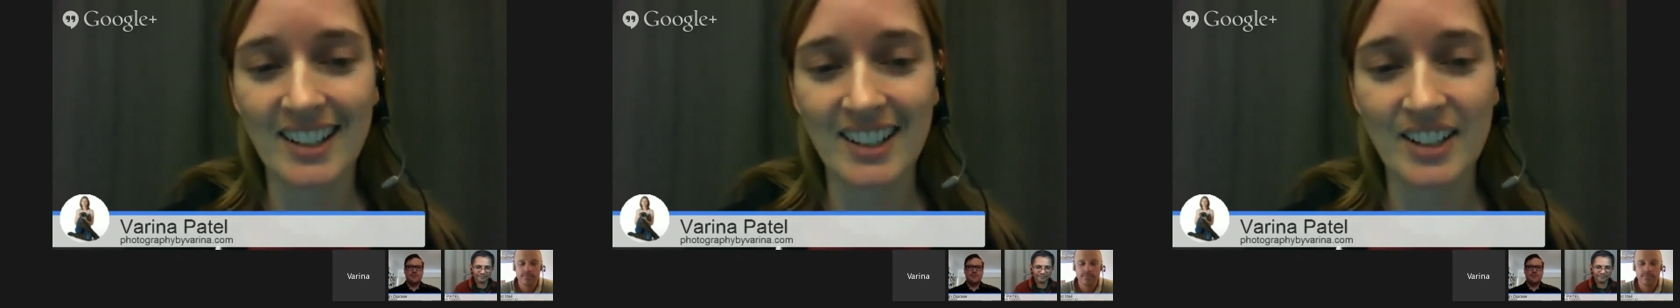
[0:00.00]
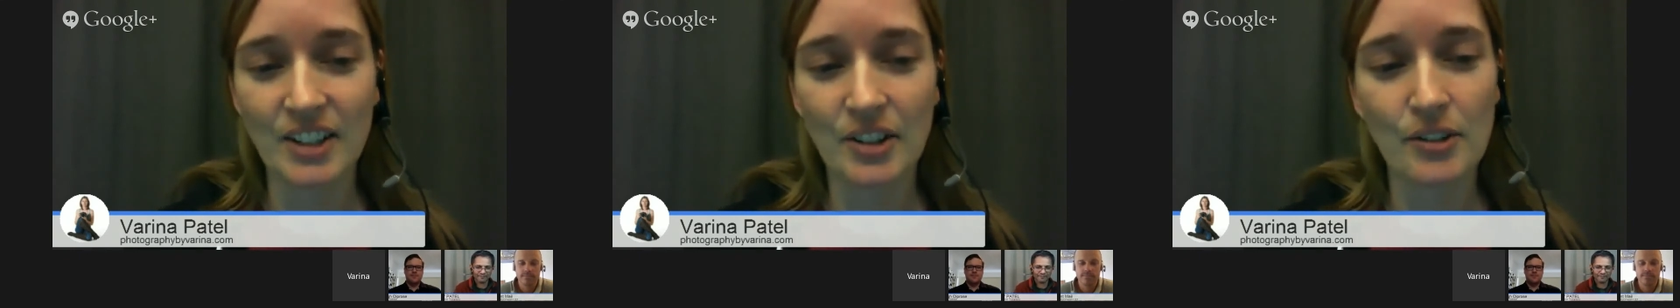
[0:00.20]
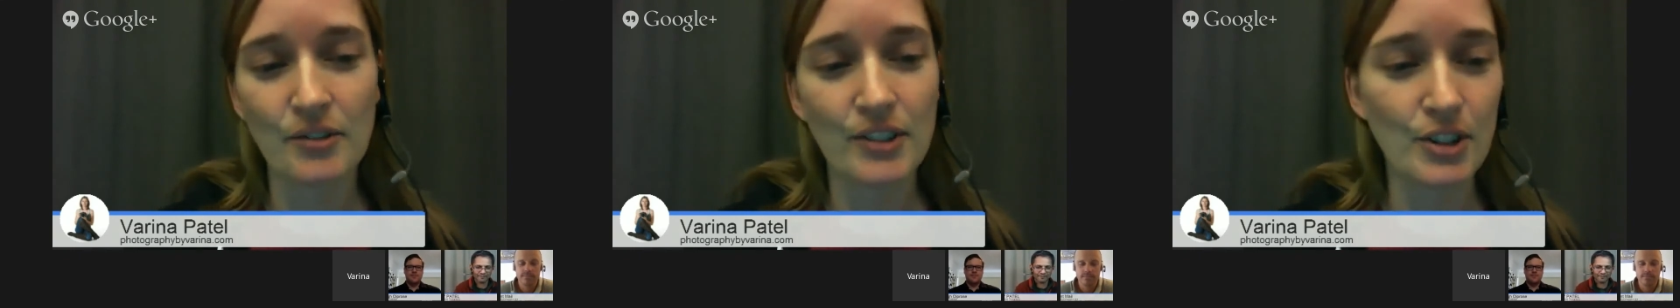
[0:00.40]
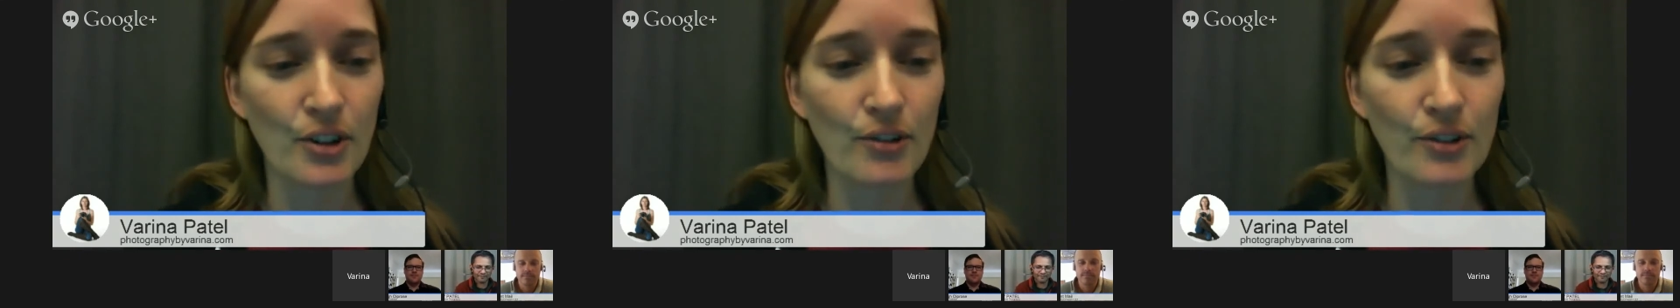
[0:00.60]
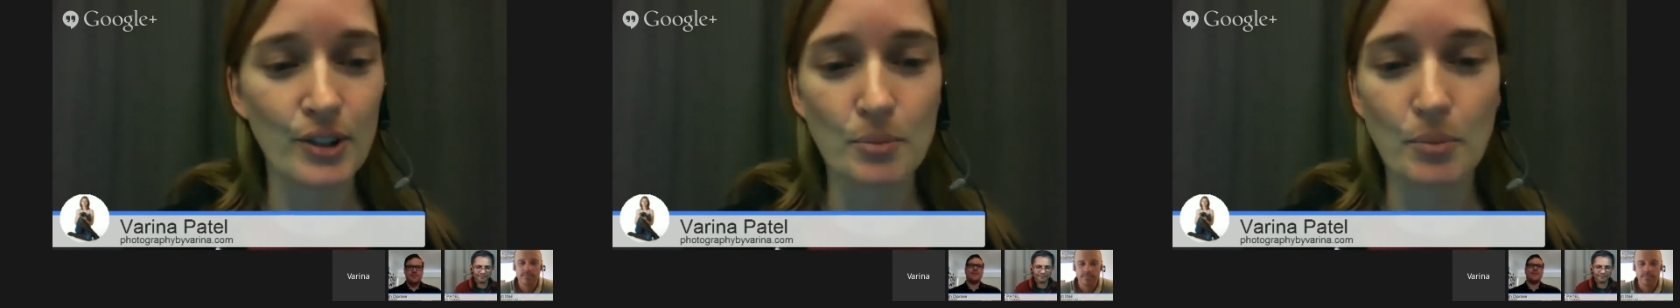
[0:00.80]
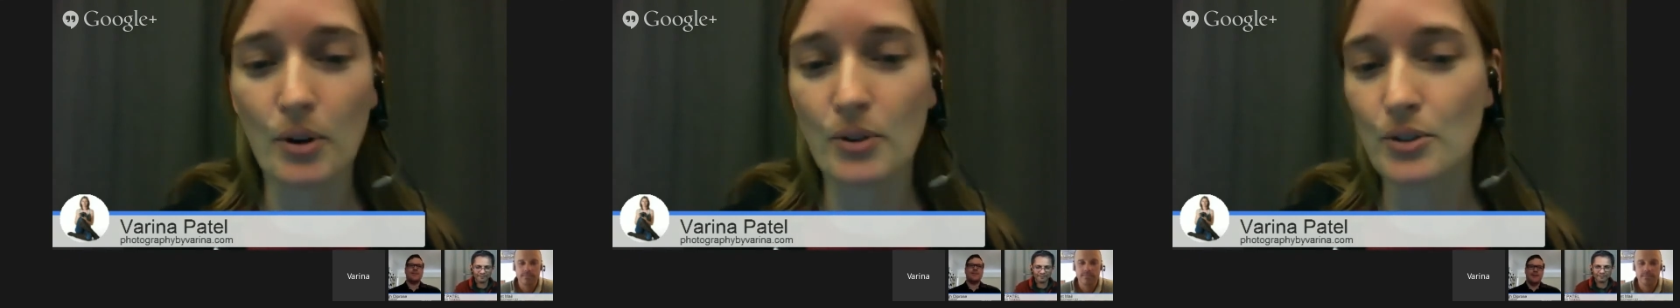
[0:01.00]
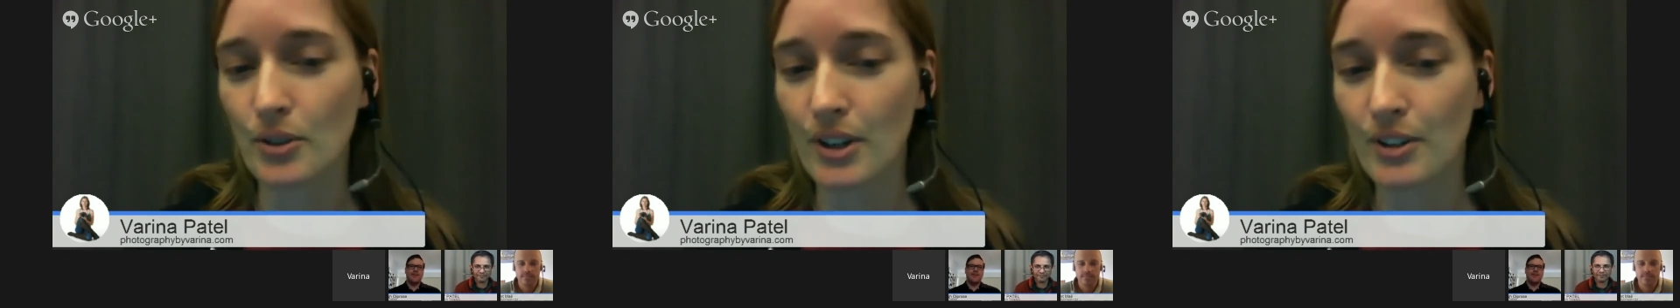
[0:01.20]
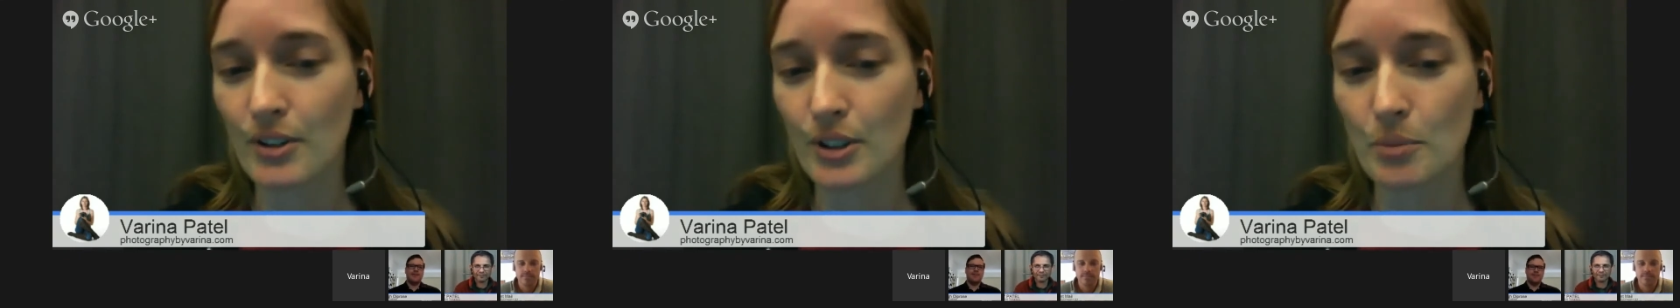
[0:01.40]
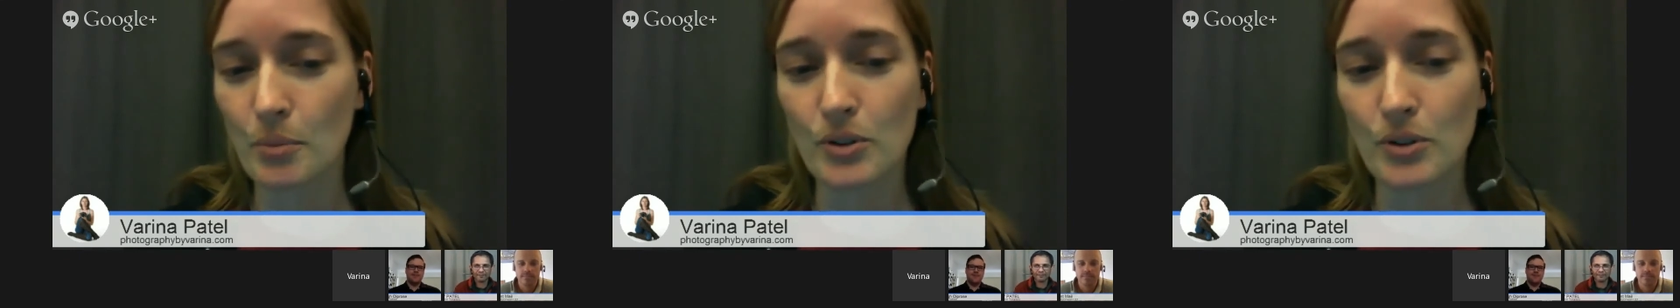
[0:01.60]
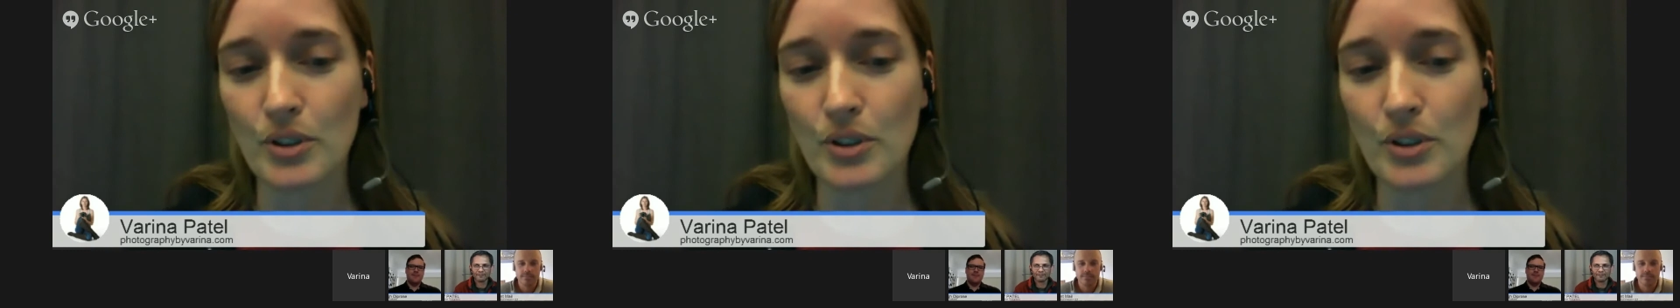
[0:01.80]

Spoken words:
If it's overexposed or underexposed,